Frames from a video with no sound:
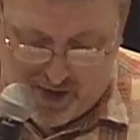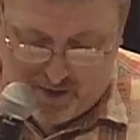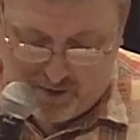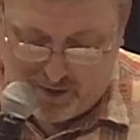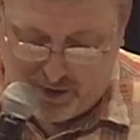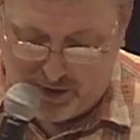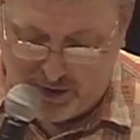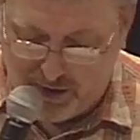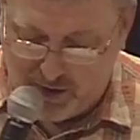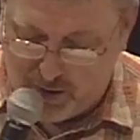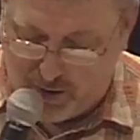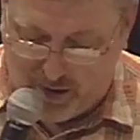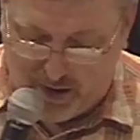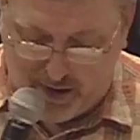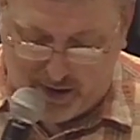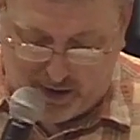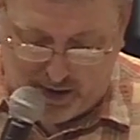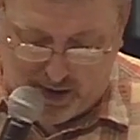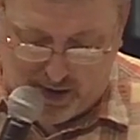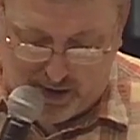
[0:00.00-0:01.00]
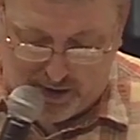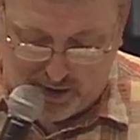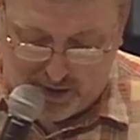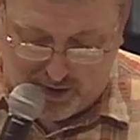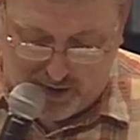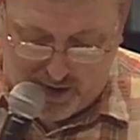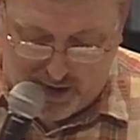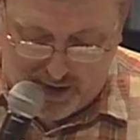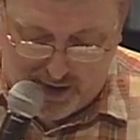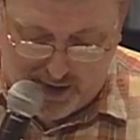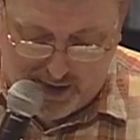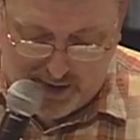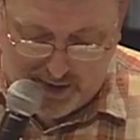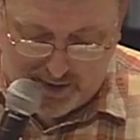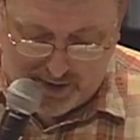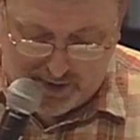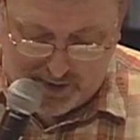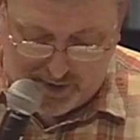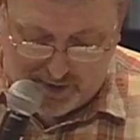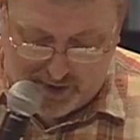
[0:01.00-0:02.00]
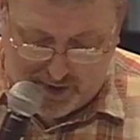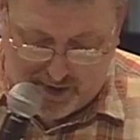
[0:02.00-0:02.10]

really enjoyed it, got straight A's.